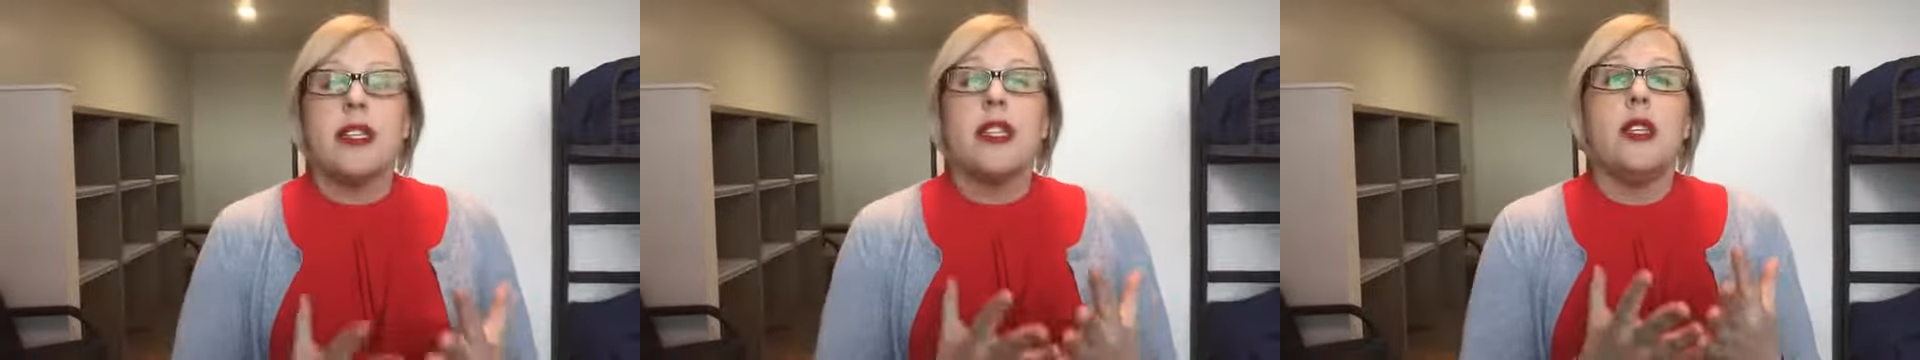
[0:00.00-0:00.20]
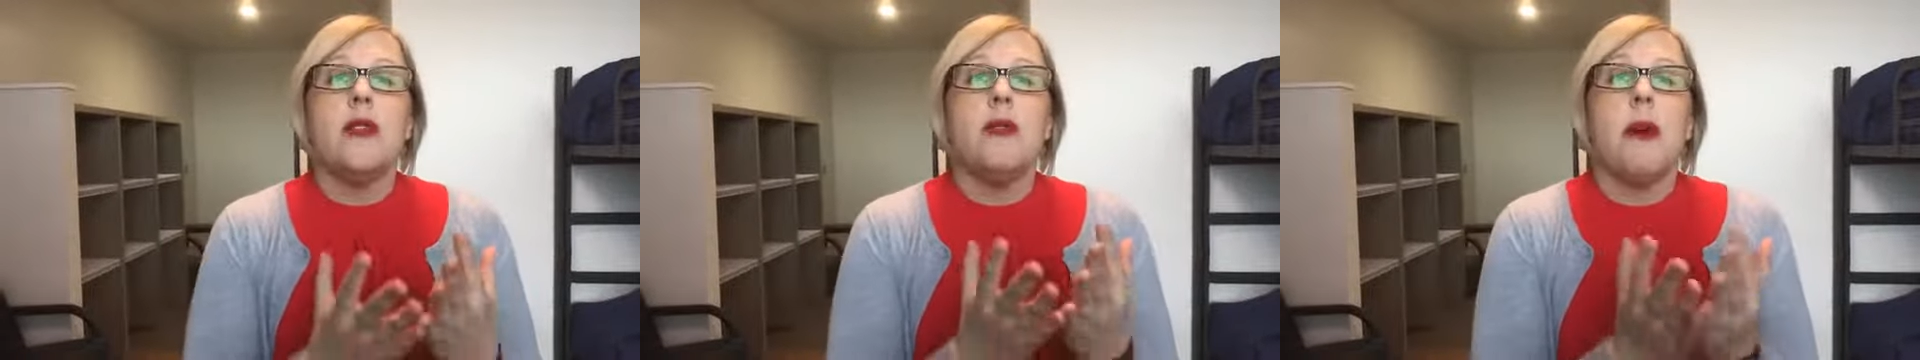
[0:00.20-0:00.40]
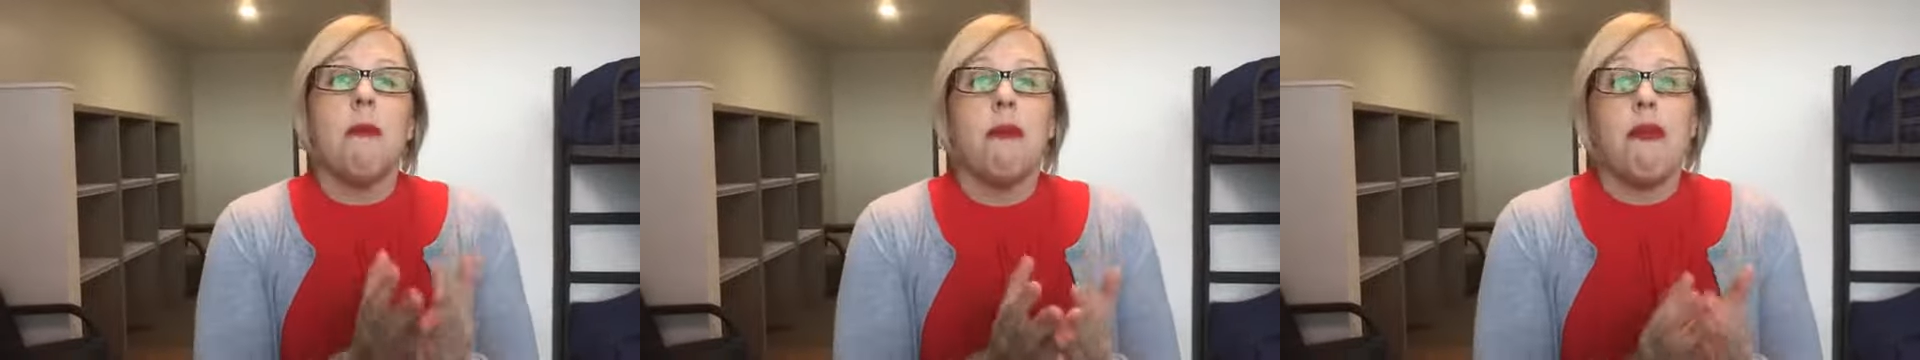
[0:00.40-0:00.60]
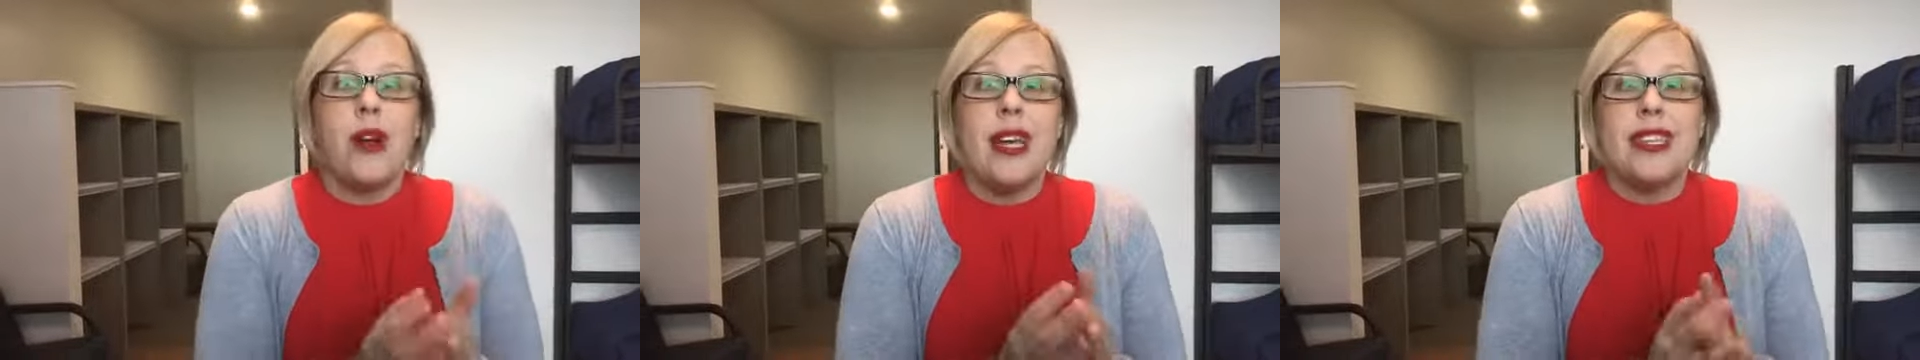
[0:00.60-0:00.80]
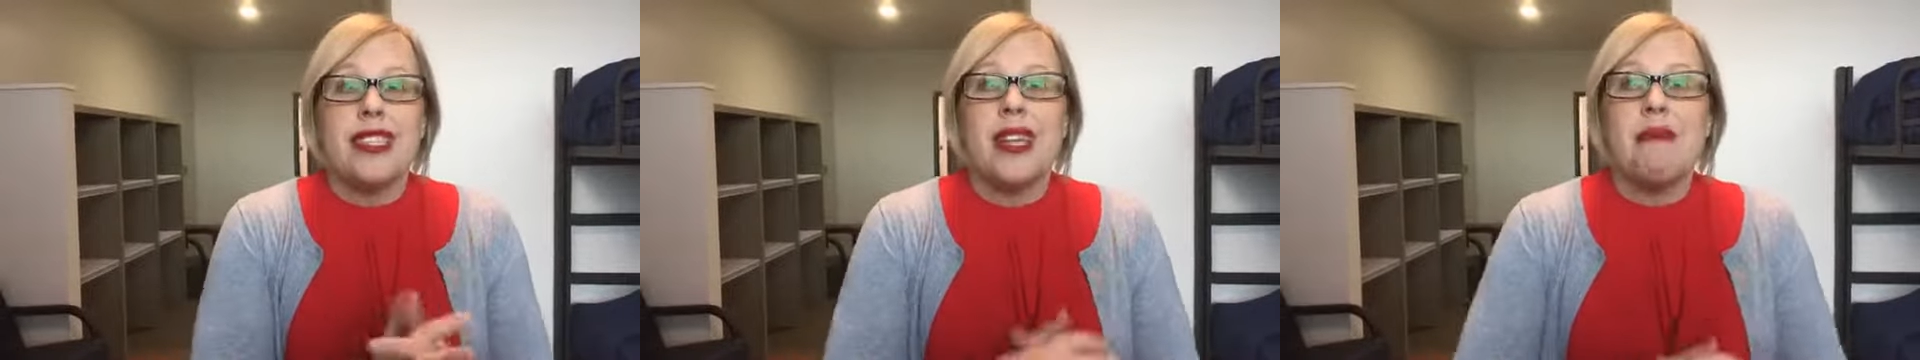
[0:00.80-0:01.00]
to
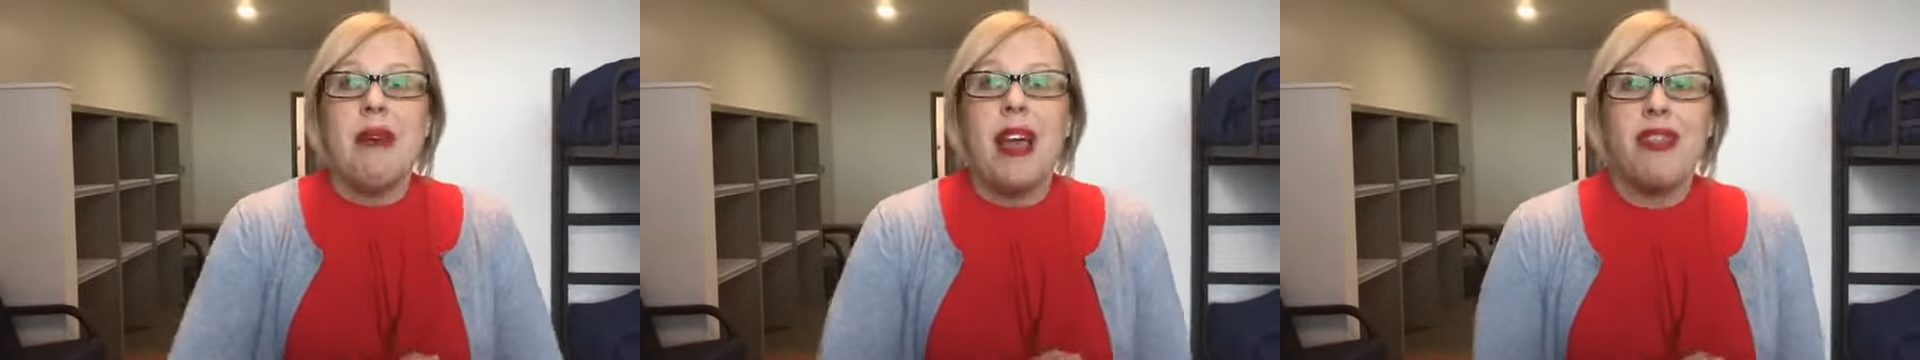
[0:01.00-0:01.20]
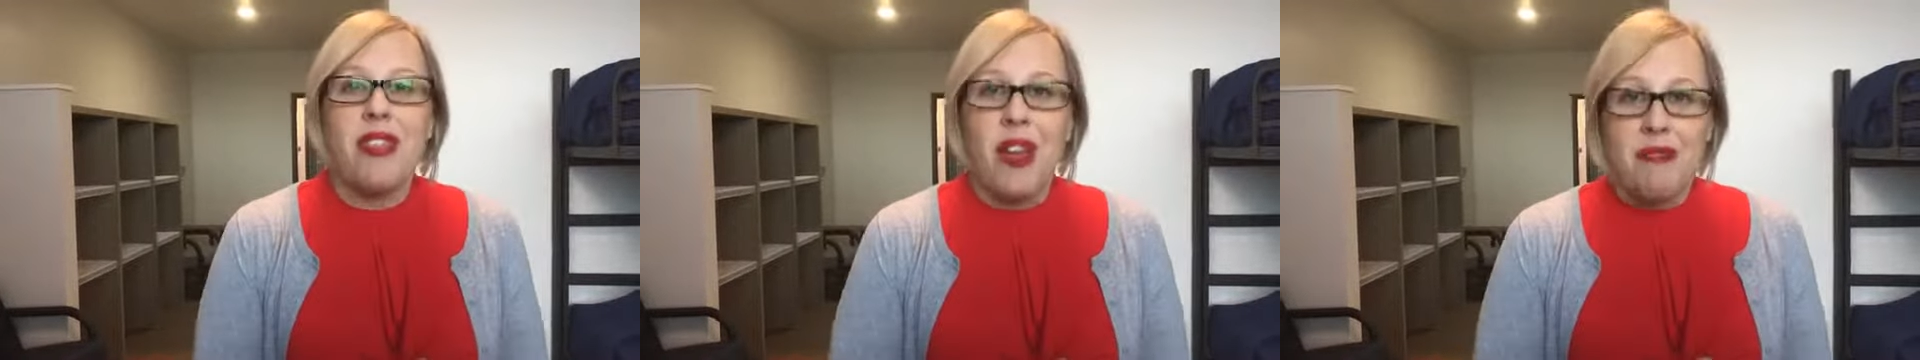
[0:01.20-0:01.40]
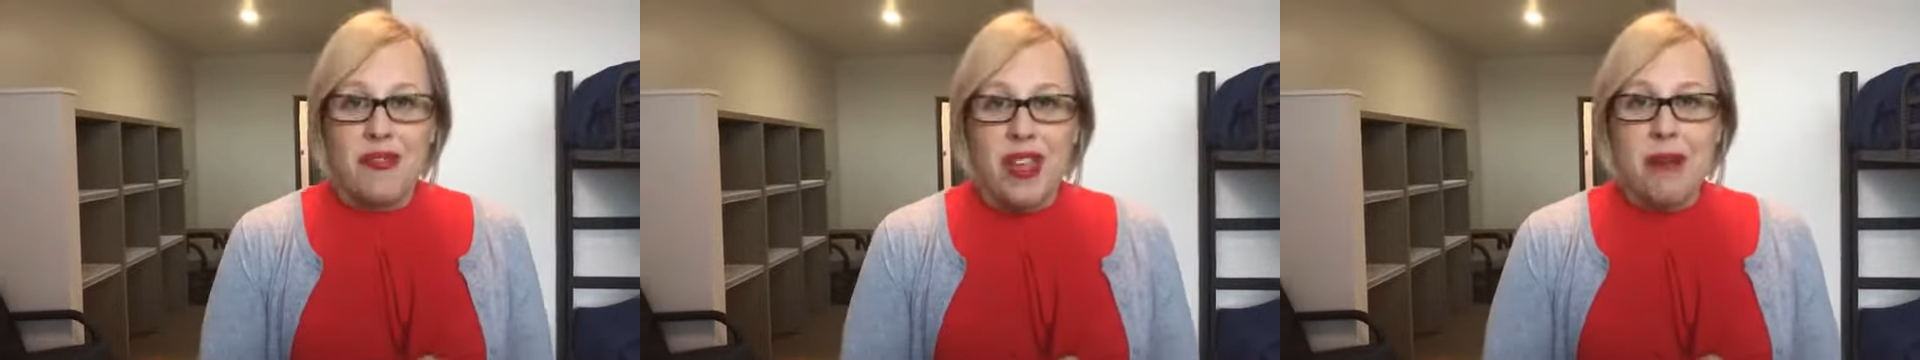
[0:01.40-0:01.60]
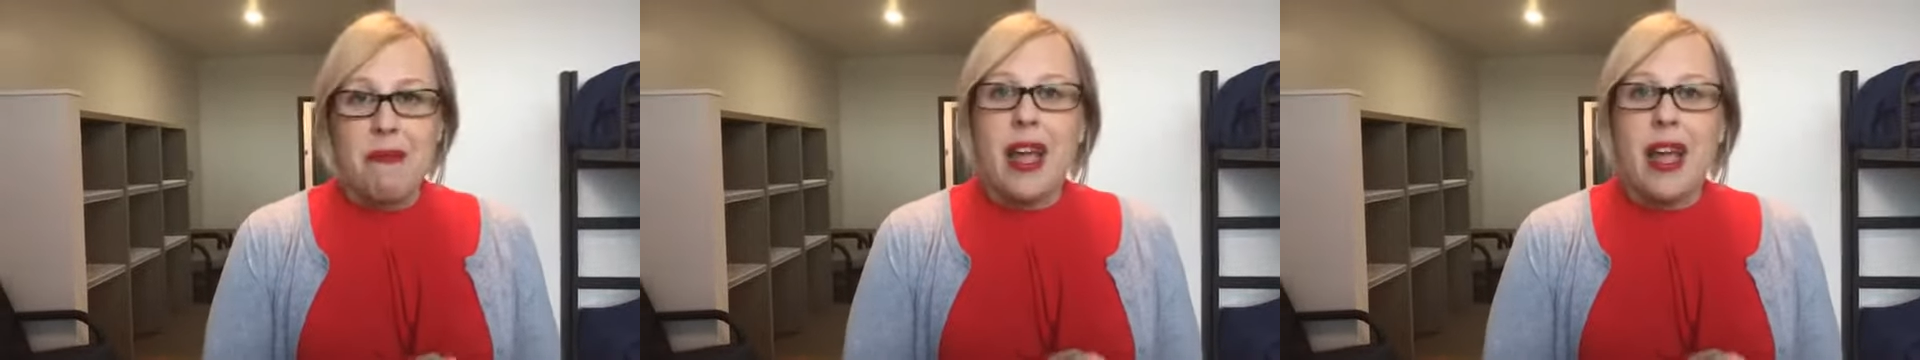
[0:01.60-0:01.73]
embrace them and love them